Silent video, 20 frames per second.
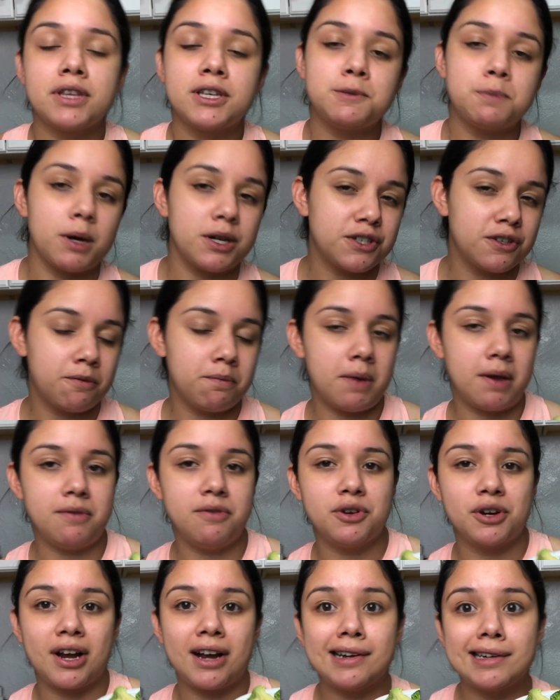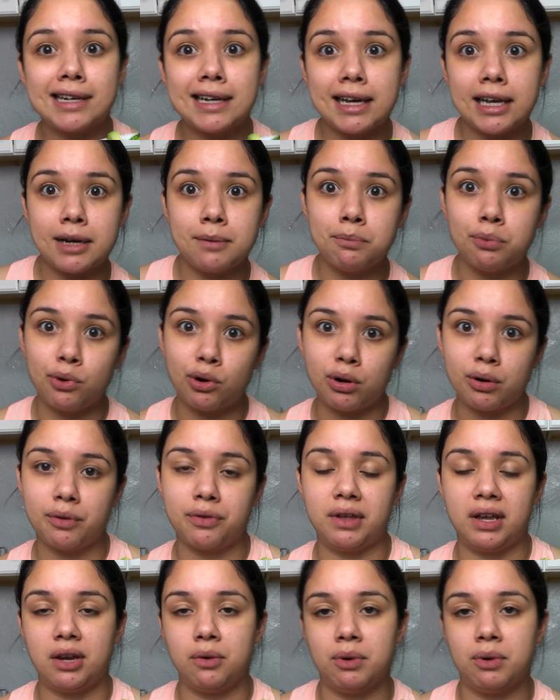Especially if maybe you're kind of getting bored with it,